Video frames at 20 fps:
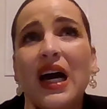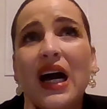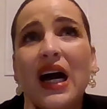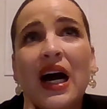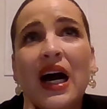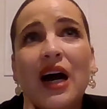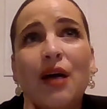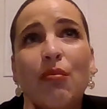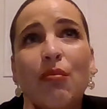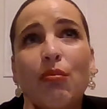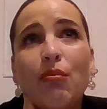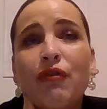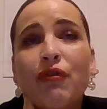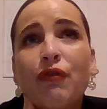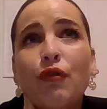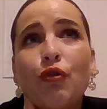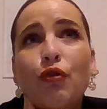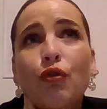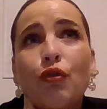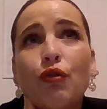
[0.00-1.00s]

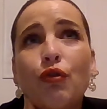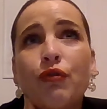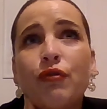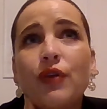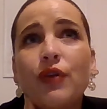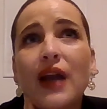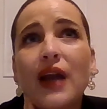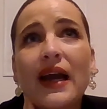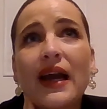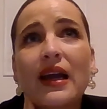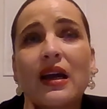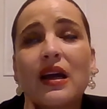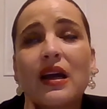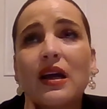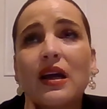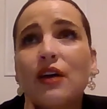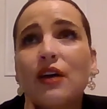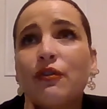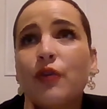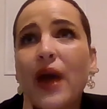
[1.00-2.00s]
For
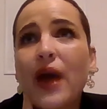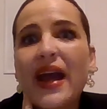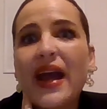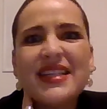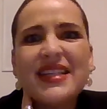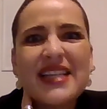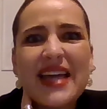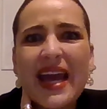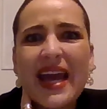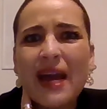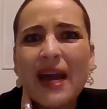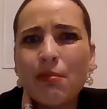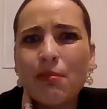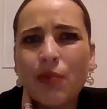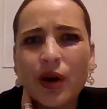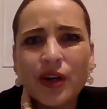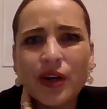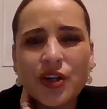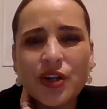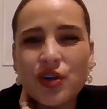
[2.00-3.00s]
ATM
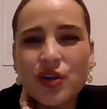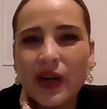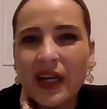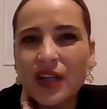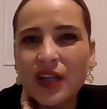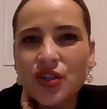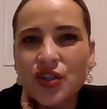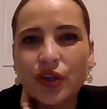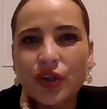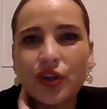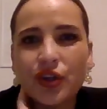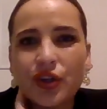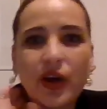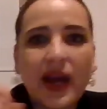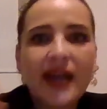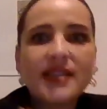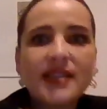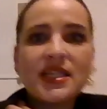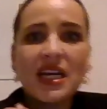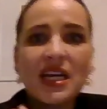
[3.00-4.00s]
monitoring. So
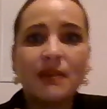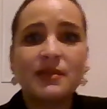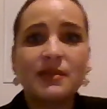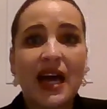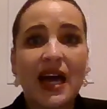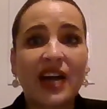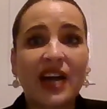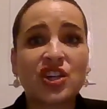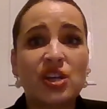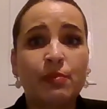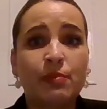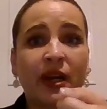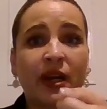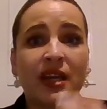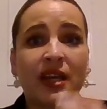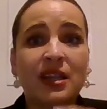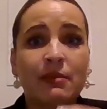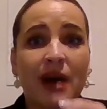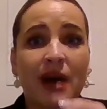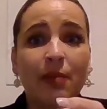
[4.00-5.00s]
ATMs, they actually pick
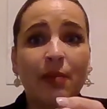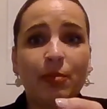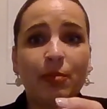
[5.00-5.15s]
them up.